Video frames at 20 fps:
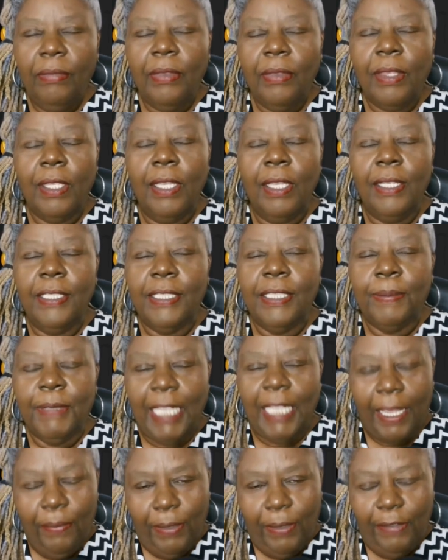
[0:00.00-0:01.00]
stay
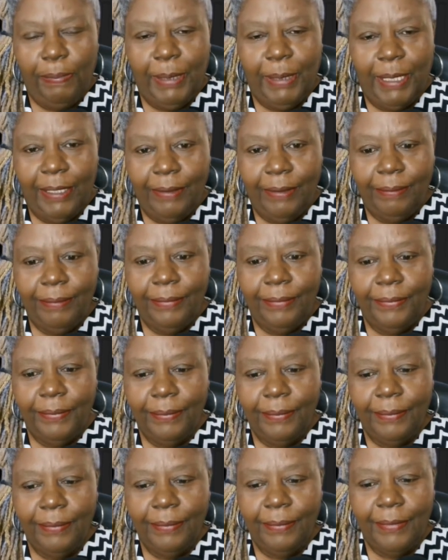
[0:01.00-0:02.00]
with me
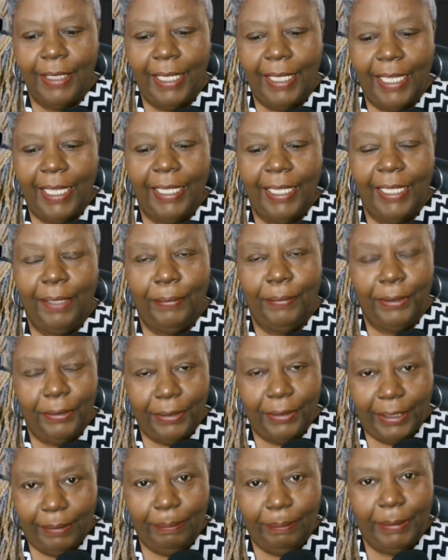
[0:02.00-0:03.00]
and it will
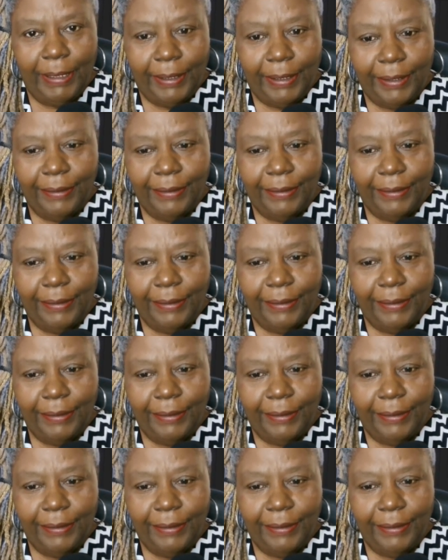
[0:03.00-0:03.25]
get better.